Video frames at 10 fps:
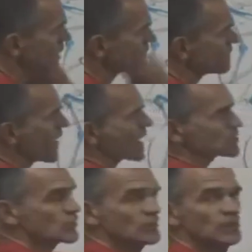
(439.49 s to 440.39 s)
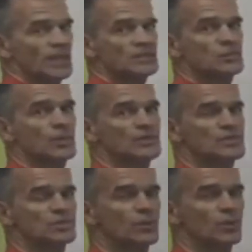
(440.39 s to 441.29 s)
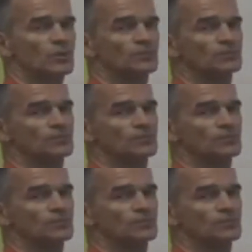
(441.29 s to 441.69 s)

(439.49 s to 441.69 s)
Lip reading: the faster the leg swings through.